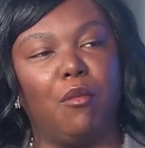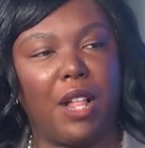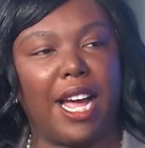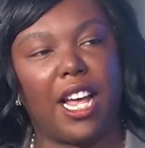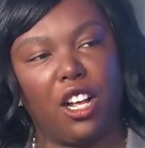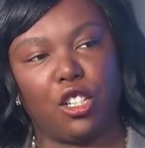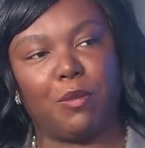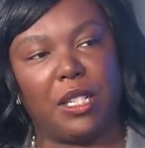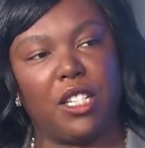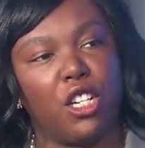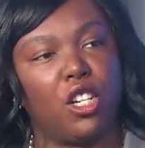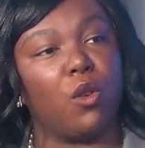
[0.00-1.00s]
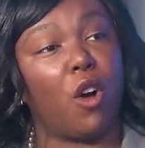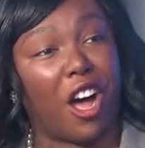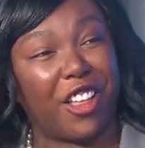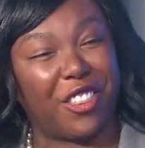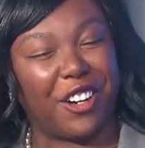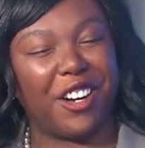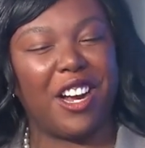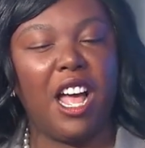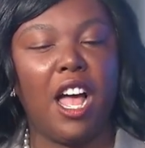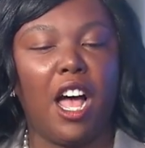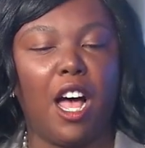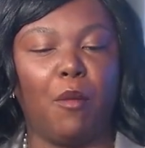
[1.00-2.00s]
Black L G B T Q author.
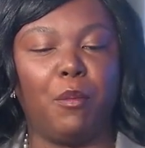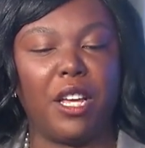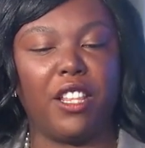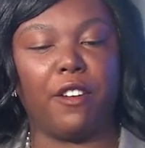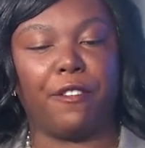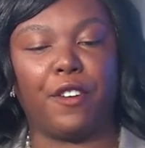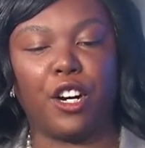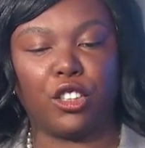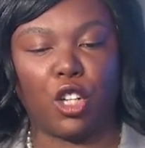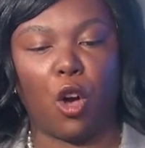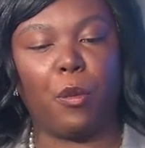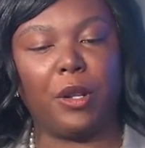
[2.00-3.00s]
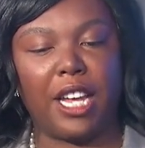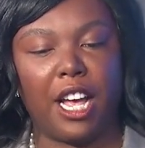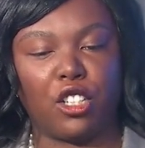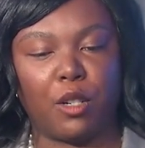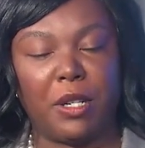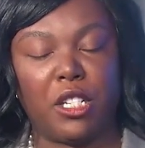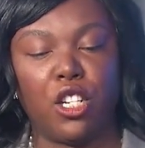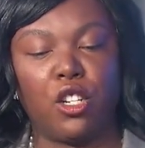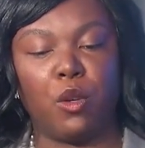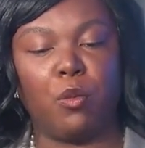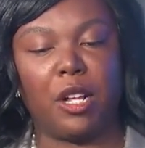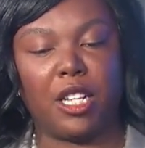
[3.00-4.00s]
Um, being the first openly L G B T
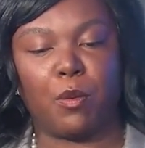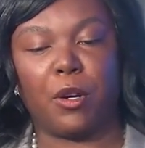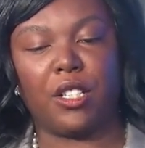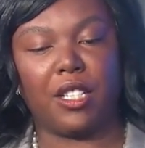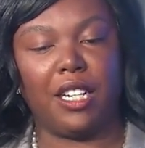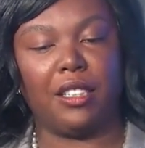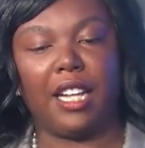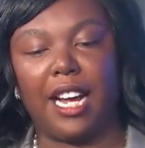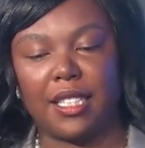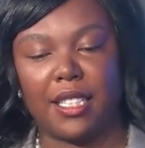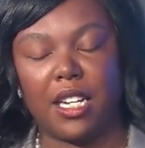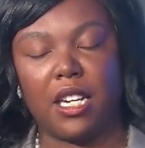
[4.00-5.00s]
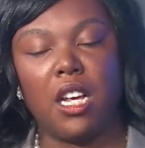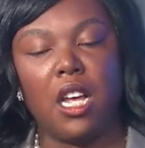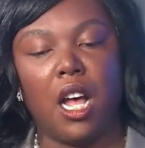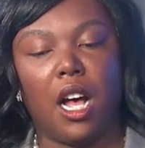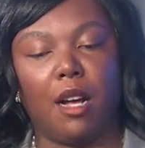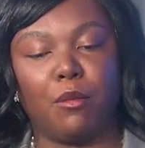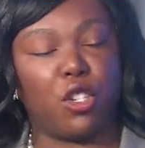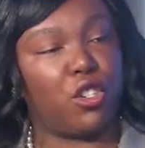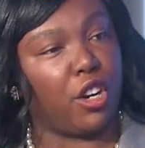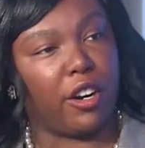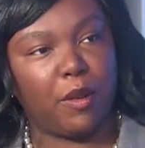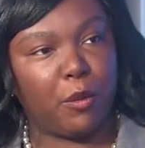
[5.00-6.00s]
Q plus person elected um, to
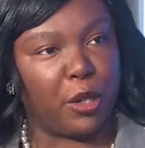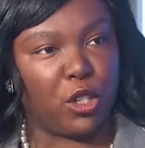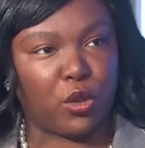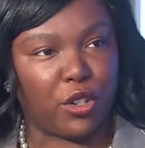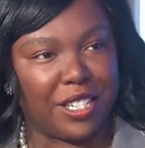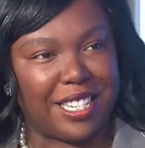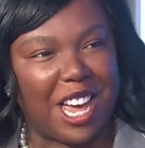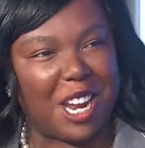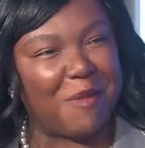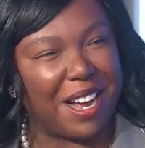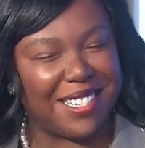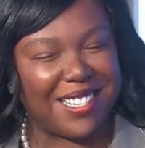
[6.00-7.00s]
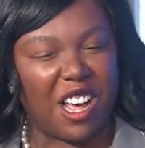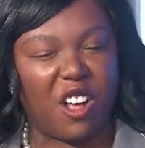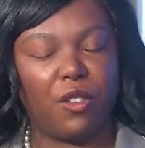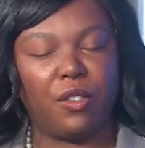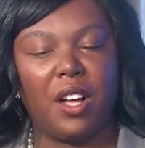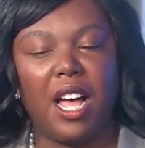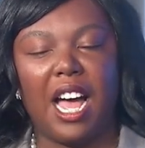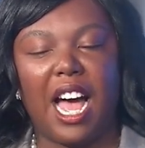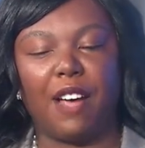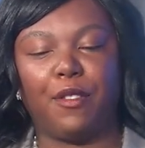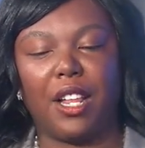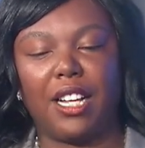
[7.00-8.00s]
serve in Prince George's County myself,
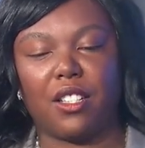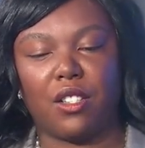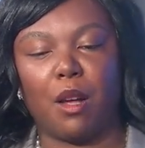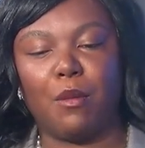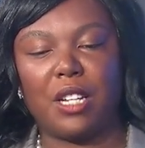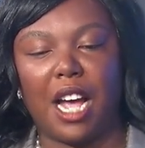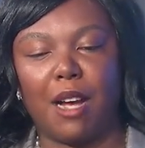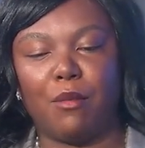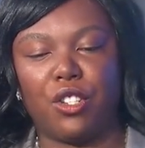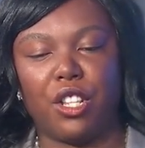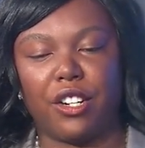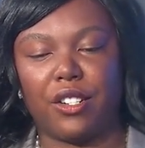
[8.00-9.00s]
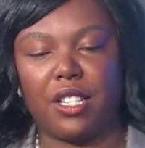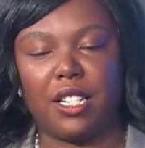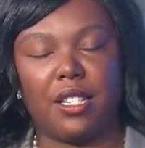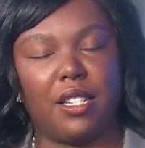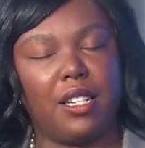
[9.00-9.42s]
I feel like sometimes there's this